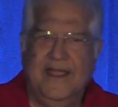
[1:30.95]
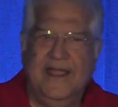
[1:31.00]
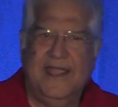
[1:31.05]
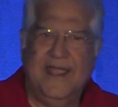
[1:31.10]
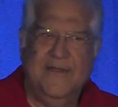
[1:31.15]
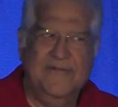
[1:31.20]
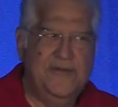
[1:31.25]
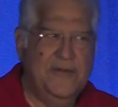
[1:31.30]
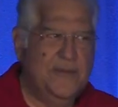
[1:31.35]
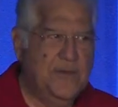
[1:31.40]

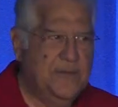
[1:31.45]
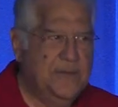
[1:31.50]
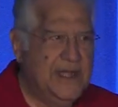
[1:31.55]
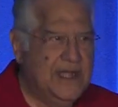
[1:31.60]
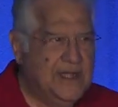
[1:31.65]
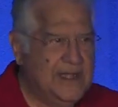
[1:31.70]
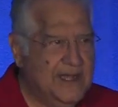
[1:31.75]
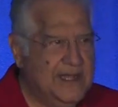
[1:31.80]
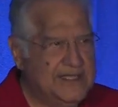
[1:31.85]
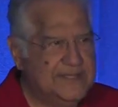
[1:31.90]
Came from a
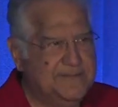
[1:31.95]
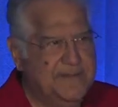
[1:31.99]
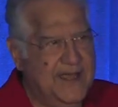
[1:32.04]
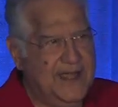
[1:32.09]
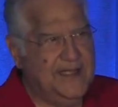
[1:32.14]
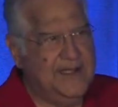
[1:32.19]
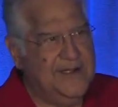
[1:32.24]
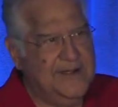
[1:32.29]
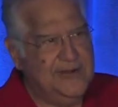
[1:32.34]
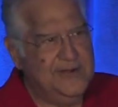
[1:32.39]
middle class
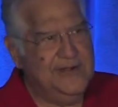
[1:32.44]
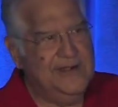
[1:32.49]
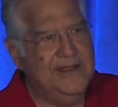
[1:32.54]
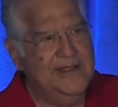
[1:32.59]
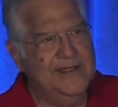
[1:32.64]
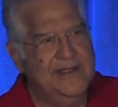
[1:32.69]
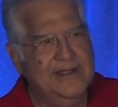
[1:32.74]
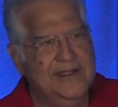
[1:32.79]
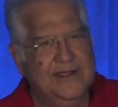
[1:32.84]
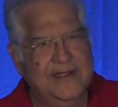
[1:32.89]
background.
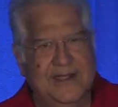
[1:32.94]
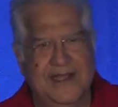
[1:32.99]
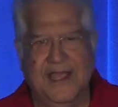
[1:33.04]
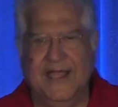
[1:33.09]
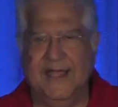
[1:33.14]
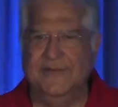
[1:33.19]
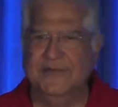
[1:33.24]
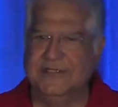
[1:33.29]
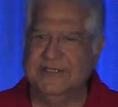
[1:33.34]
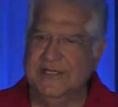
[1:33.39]

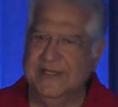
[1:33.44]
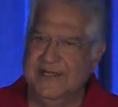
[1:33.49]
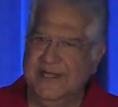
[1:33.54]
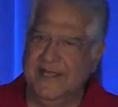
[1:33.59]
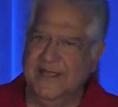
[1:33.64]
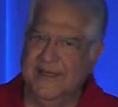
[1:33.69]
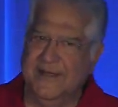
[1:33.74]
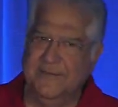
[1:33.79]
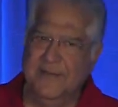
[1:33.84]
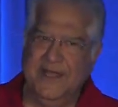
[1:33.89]
Dad was in
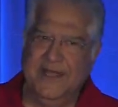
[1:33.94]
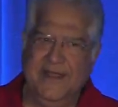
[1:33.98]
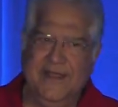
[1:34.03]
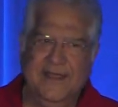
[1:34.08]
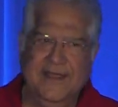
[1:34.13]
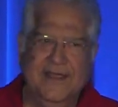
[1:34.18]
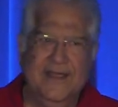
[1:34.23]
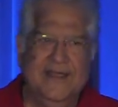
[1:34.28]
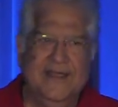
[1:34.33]
the army.